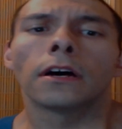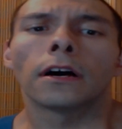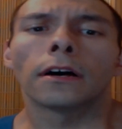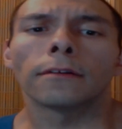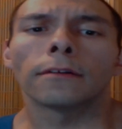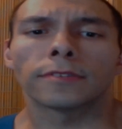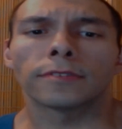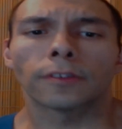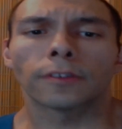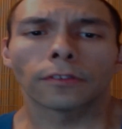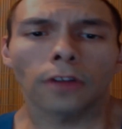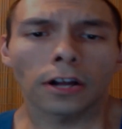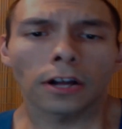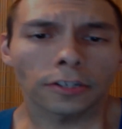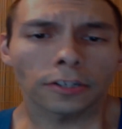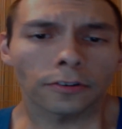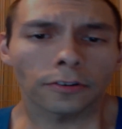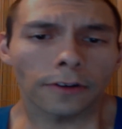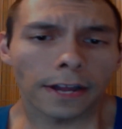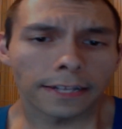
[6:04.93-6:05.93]
So
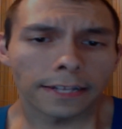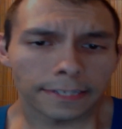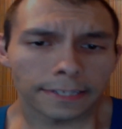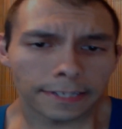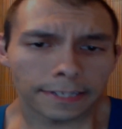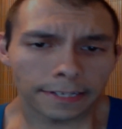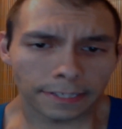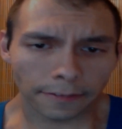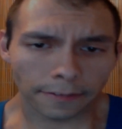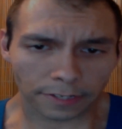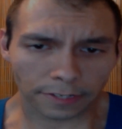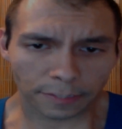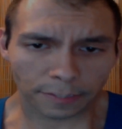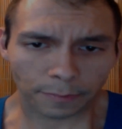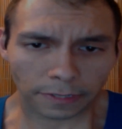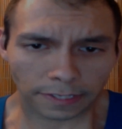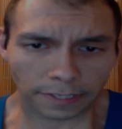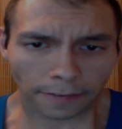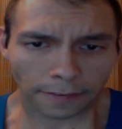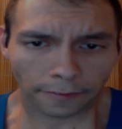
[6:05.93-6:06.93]
logical entities of a
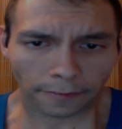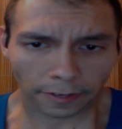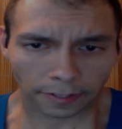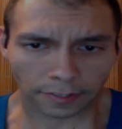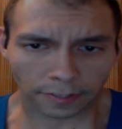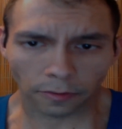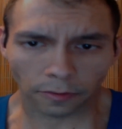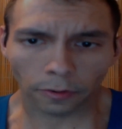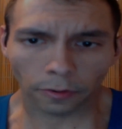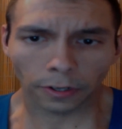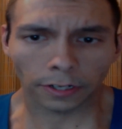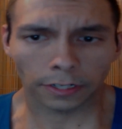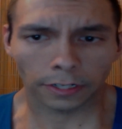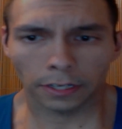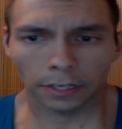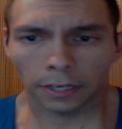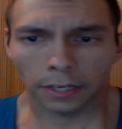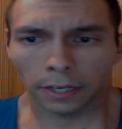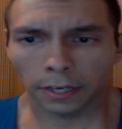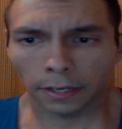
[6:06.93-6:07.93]
specific sort
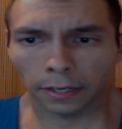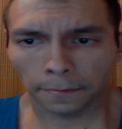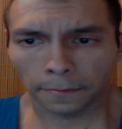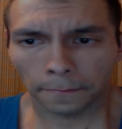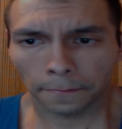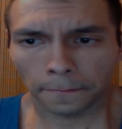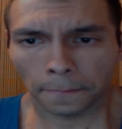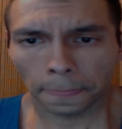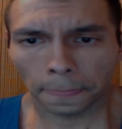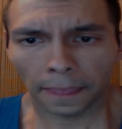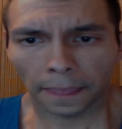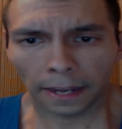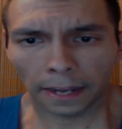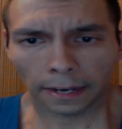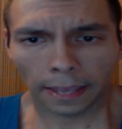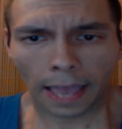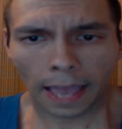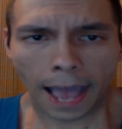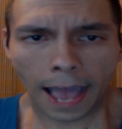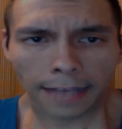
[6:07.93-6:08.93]

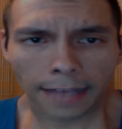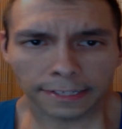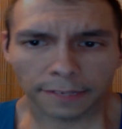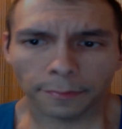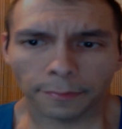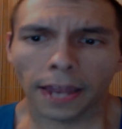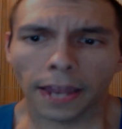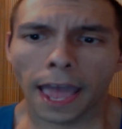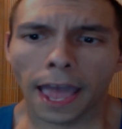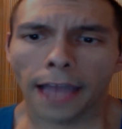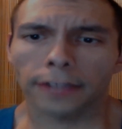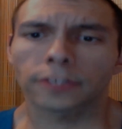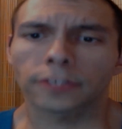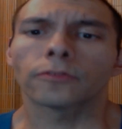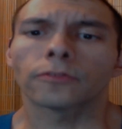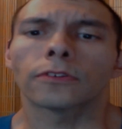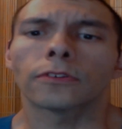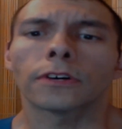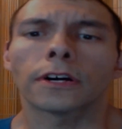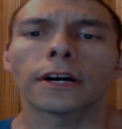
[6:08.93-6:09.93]
that hasn't been
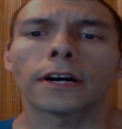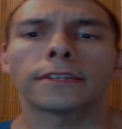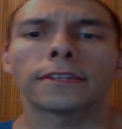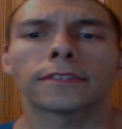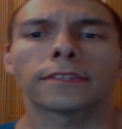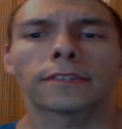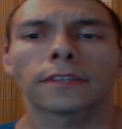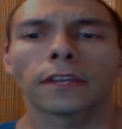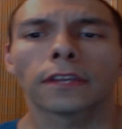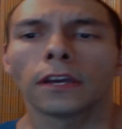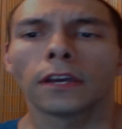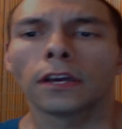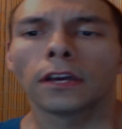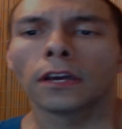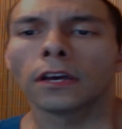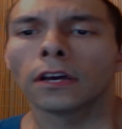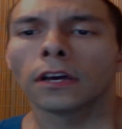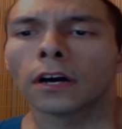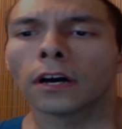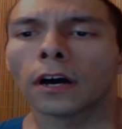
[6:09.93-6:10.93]
actualized
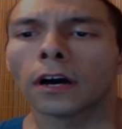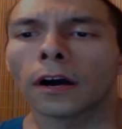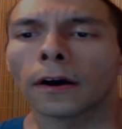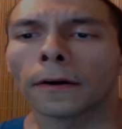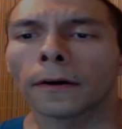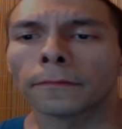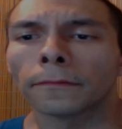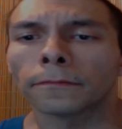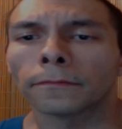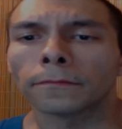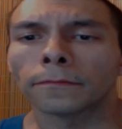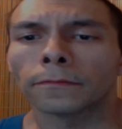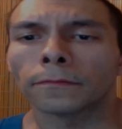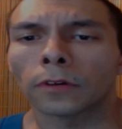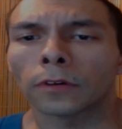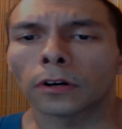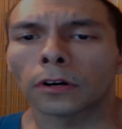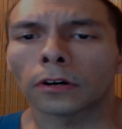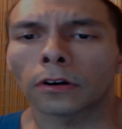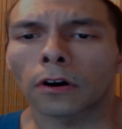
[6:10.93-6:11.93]

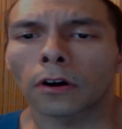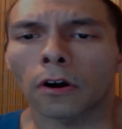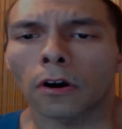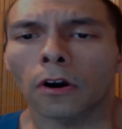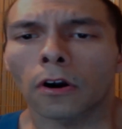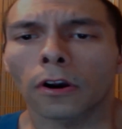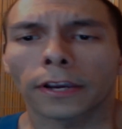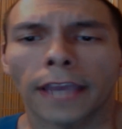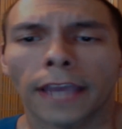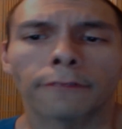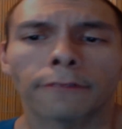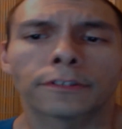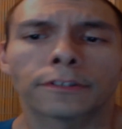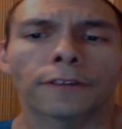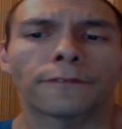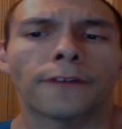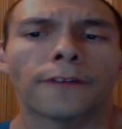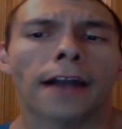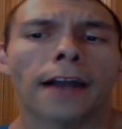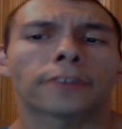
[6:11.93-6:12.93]
are
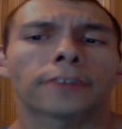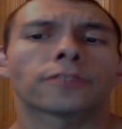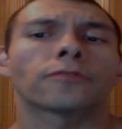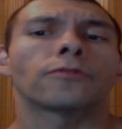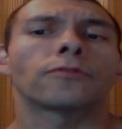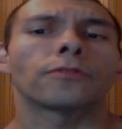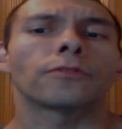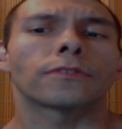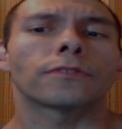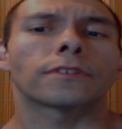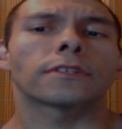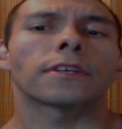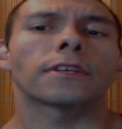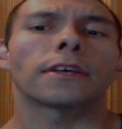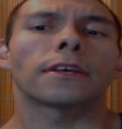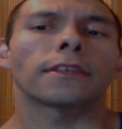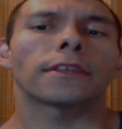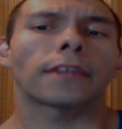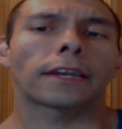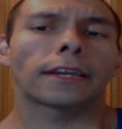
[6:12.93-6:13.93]
counterfactuals
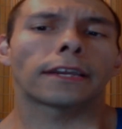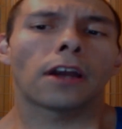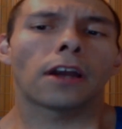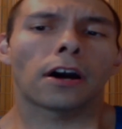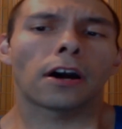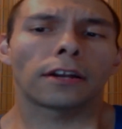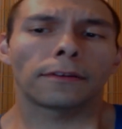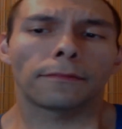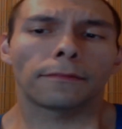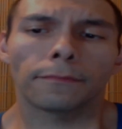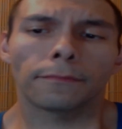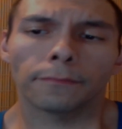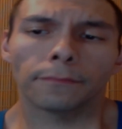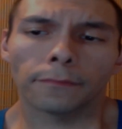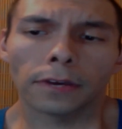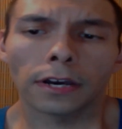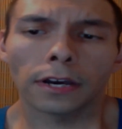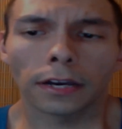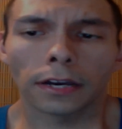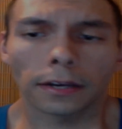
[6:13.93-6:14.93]
that cannot
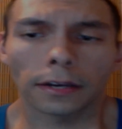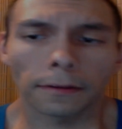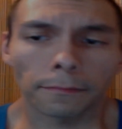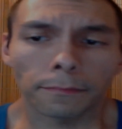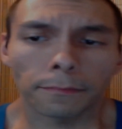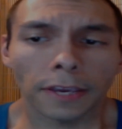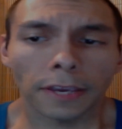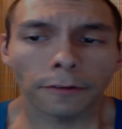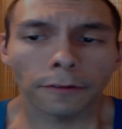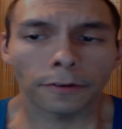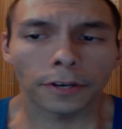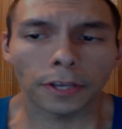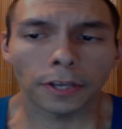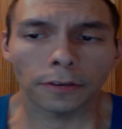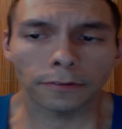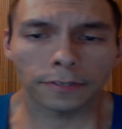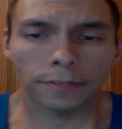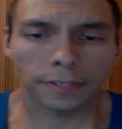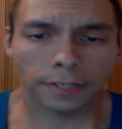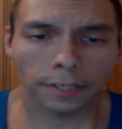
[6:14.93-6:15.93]
be
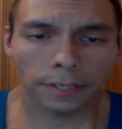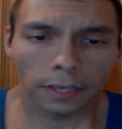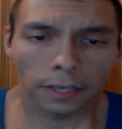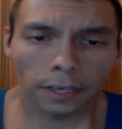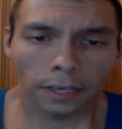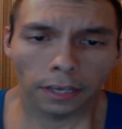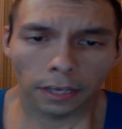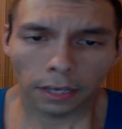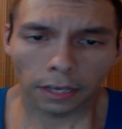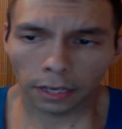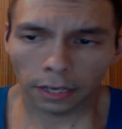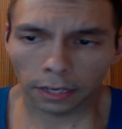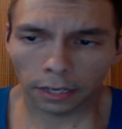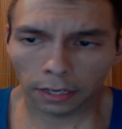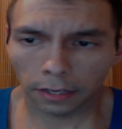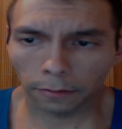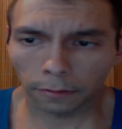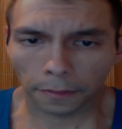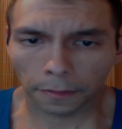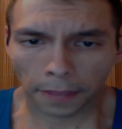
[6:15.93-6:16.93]
reduced
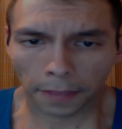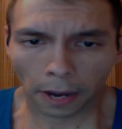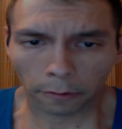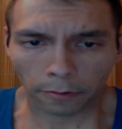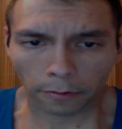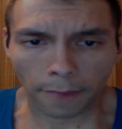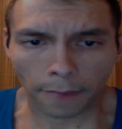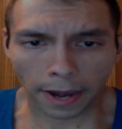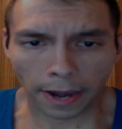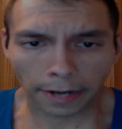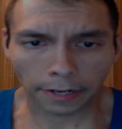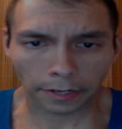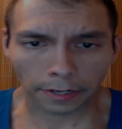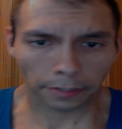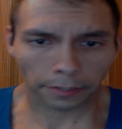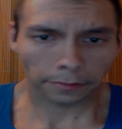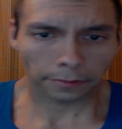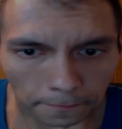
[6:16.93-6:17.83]
without remainder.